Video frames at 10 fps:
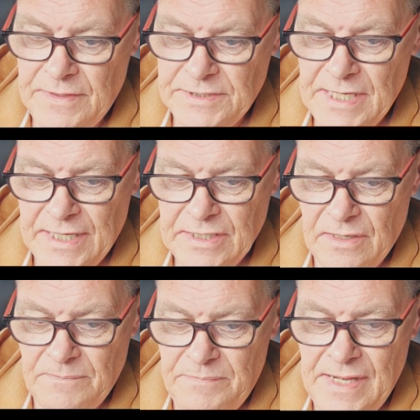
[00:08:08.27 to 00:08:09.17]
it's had
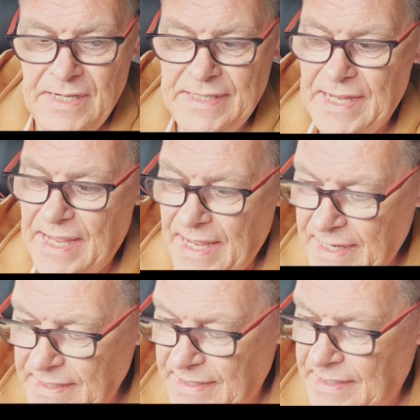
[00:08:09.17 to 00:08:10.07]
barely
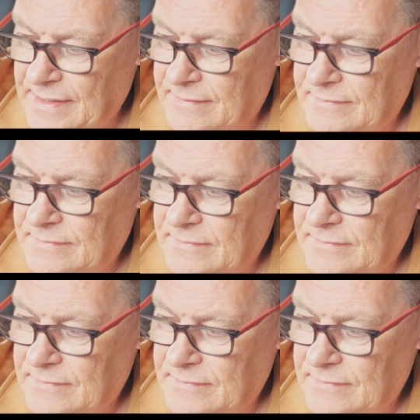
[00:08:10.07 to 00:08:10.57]
any